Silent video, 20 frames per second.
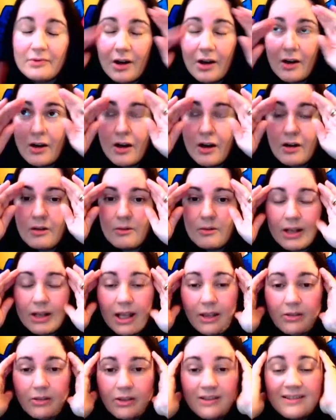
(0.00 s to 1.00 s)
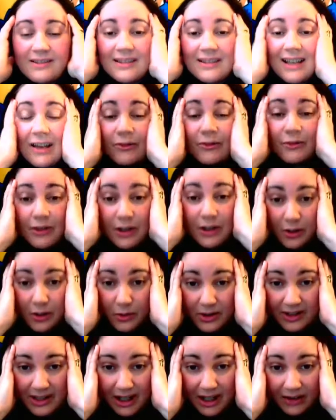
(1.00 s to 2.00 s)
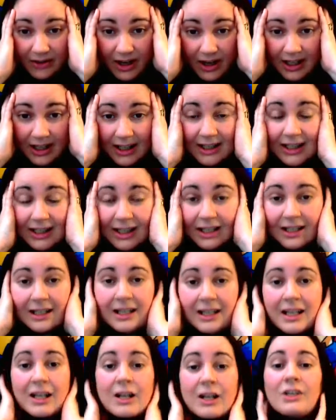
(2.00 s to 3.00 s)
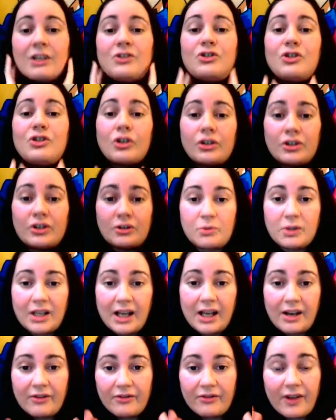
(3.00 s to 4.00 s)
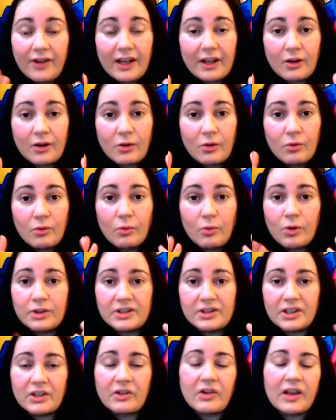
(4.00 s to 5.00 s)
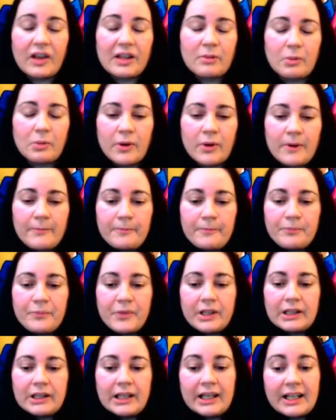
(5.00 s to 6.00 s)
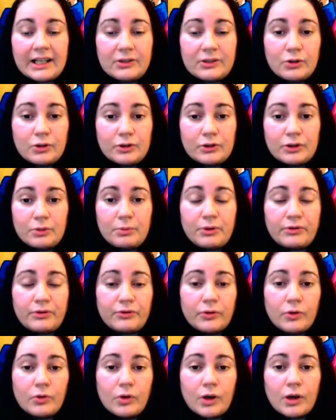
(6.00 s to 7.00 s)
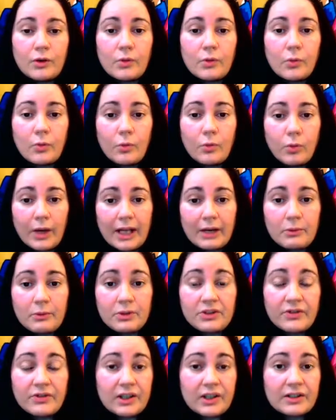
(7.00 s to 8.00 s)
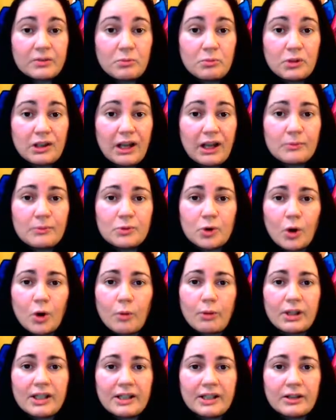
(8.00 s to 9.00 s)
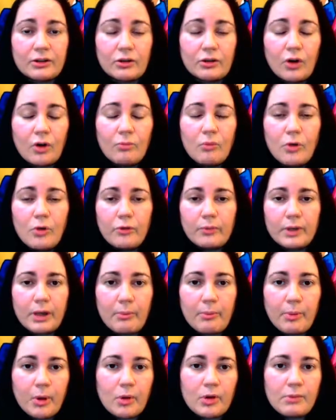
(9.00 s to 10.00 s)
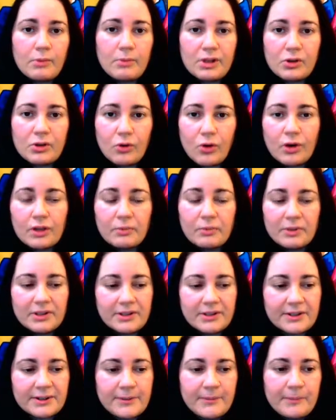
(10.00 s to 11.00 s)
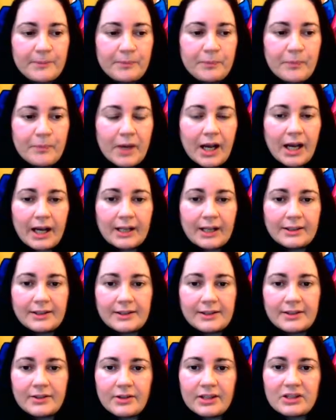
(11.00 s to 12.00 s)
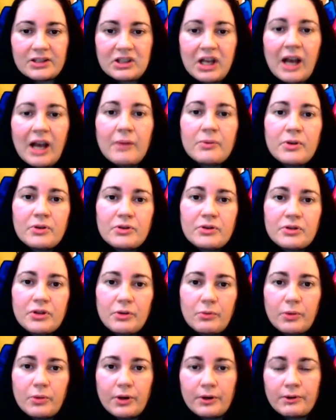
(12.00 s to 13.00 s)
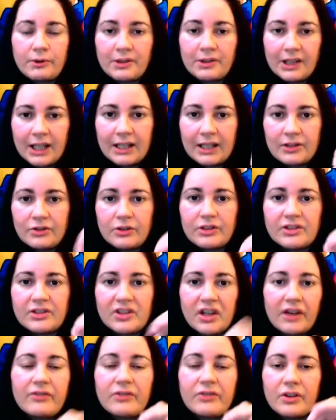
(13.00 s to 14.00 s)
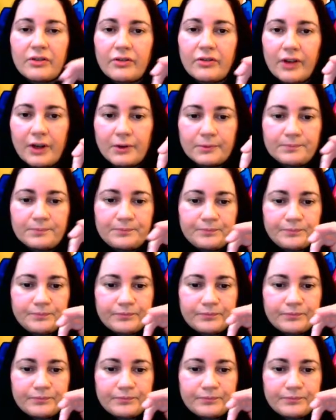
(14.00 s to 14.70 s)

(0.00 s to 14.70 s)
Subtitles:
The difficulties I ran into just with that file was incredible. Like I told you before, when I was fixing my laptop, I did a lot of movement about in my documents, and the chapters that were linked to the Scrivener file,